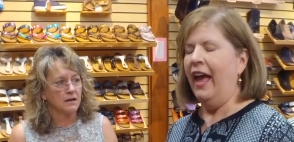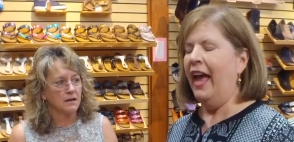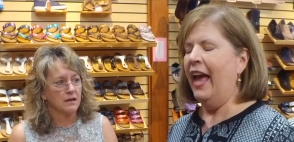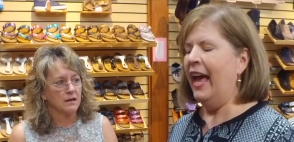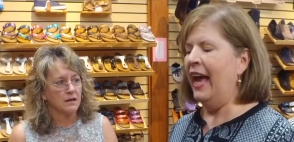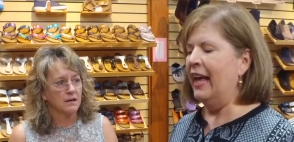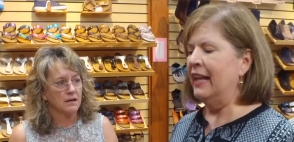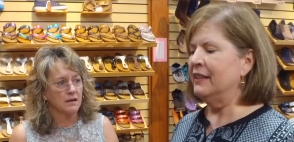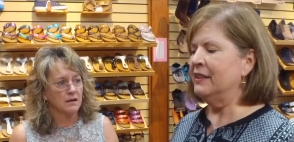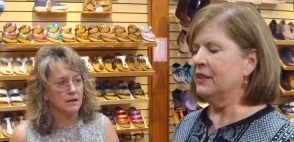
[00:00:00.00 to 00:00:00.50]

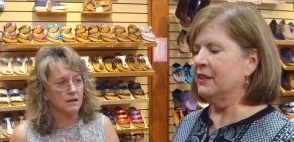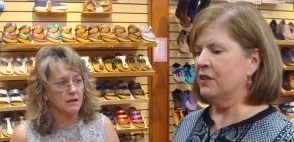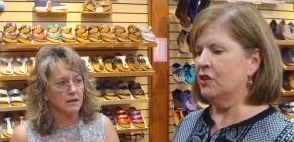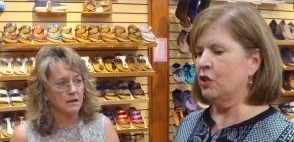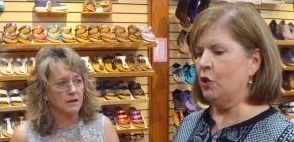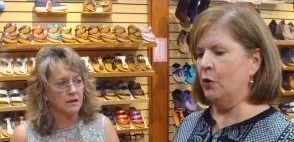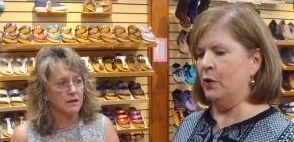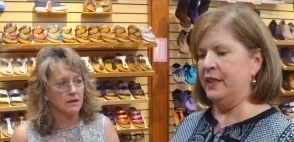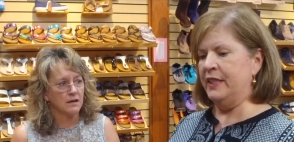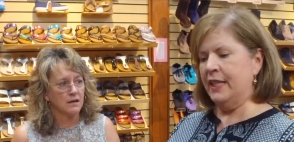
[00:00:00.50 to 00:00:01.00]
Speaker 1: And
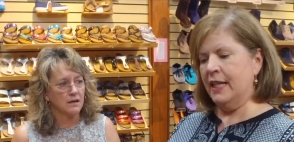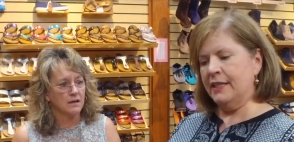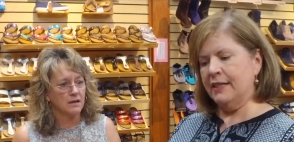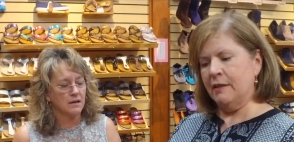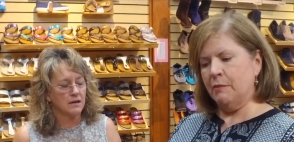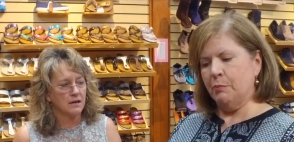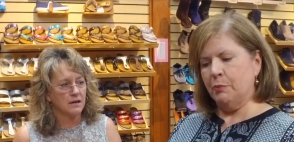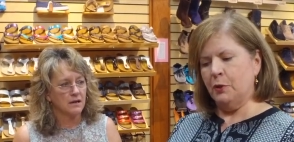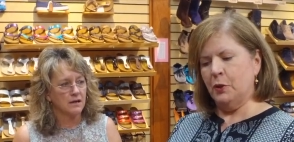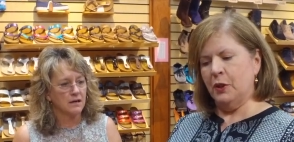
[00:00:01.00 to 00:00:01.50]
so it
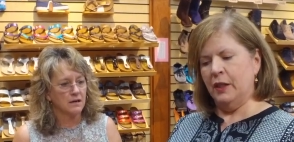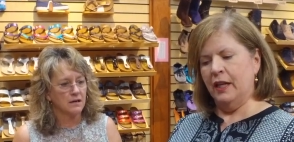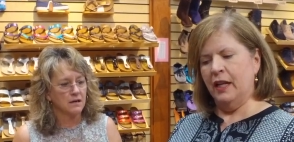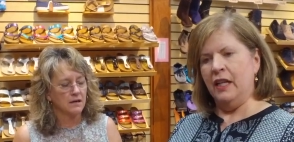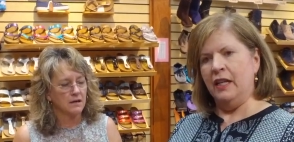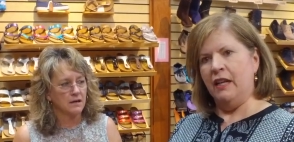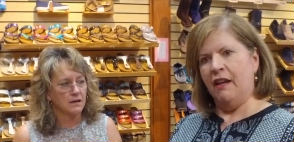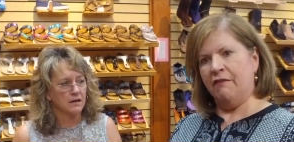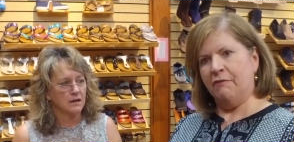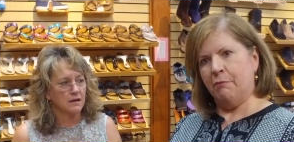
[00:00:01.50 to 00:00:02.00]
doesn't put
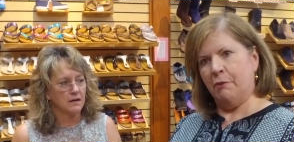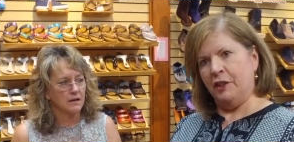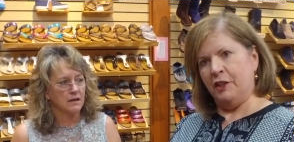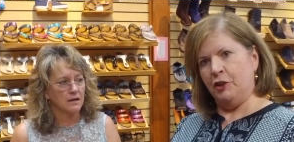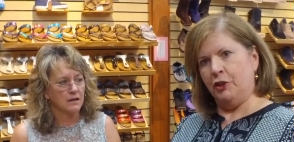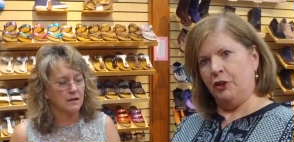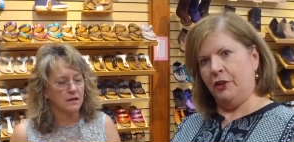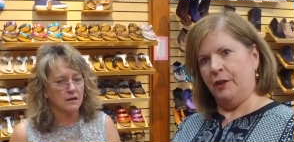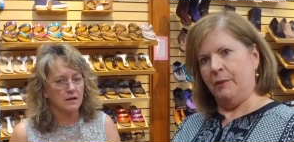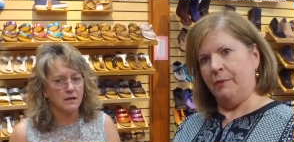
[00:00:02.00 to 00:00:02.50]
enough
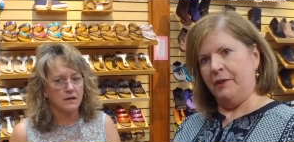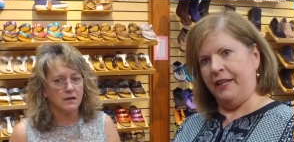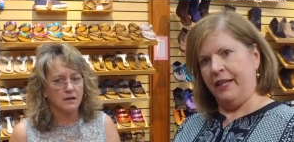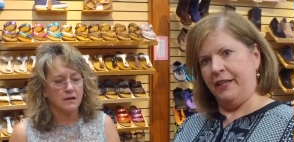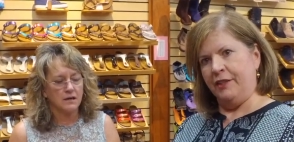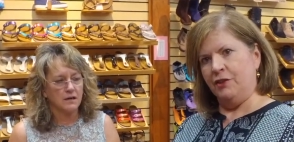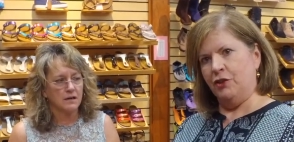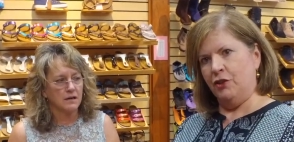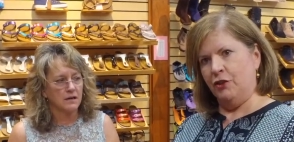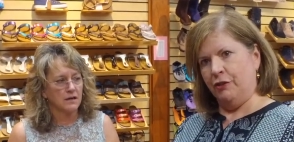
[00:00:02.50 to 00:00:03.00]
pressure up
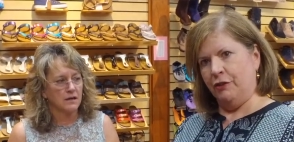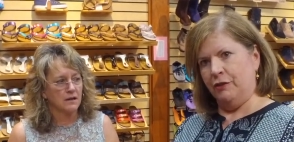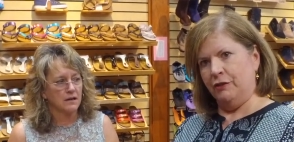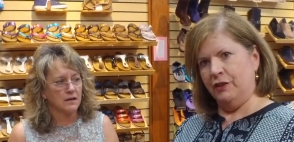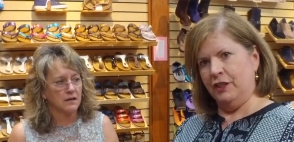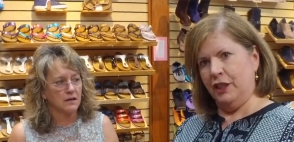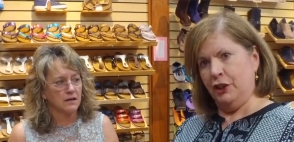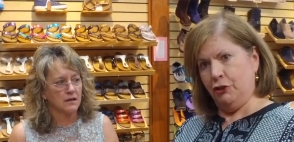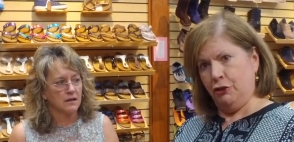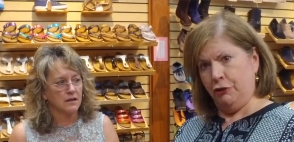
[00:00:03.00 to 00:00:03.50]
against your
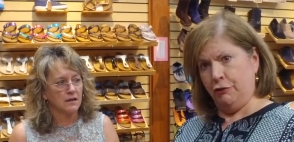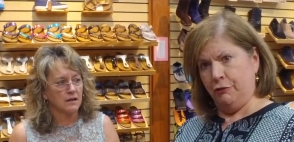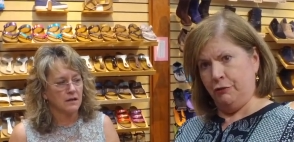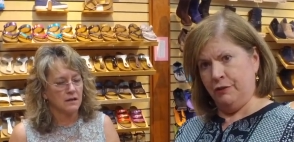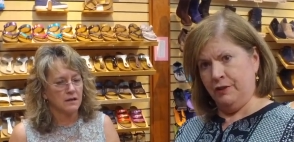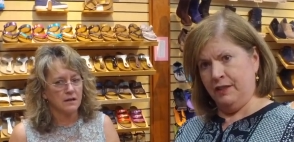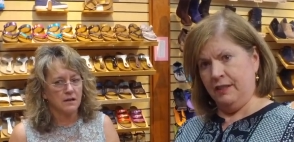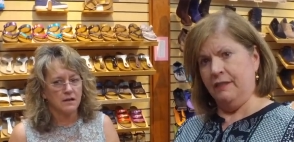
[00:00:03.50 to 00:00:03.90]
tissues.